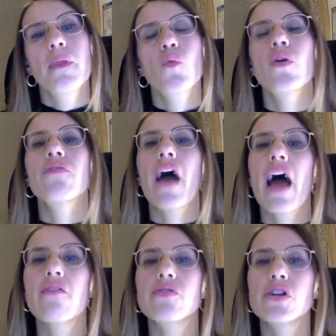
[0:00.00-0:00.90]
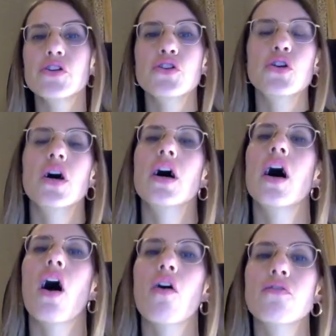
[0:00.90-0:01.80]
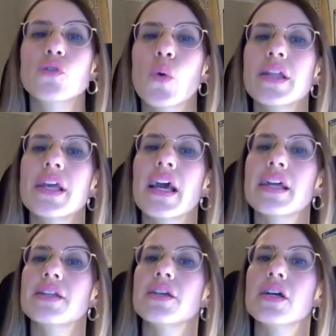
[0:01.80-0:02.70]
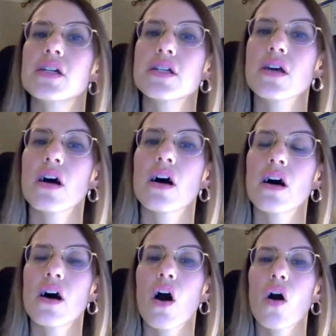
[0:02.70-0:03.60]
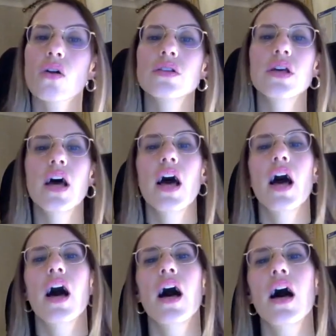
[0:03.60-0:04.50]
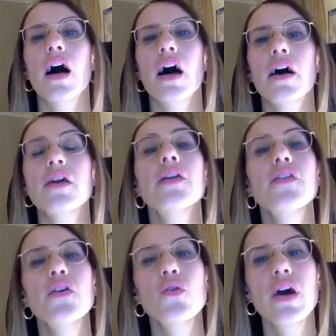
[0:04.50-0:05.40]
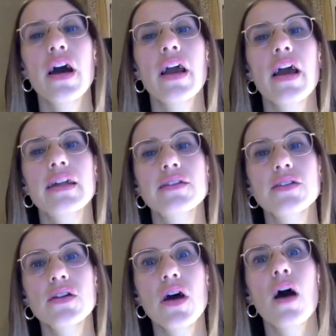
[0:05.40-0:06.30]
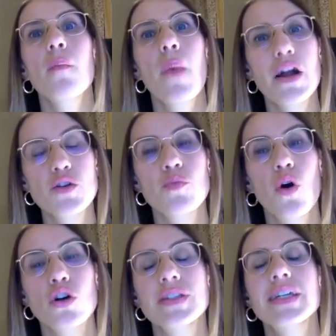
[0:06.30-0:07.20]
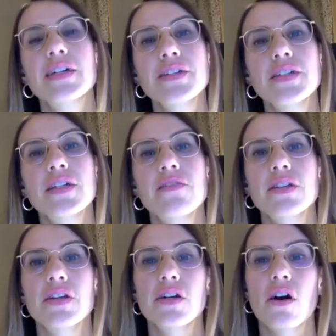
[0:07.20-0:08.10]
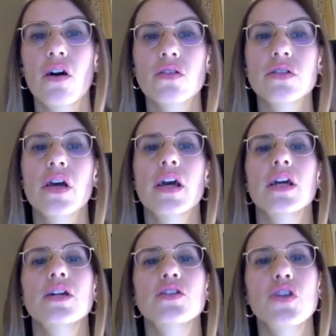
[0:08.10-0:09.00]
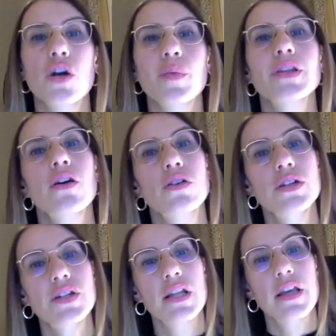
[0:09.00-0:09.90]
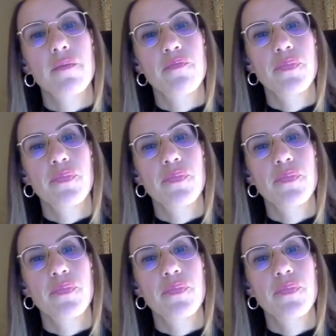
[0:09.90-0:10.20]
with average of 28 years old in the UK and much more 37-year-old in Germany or Italy,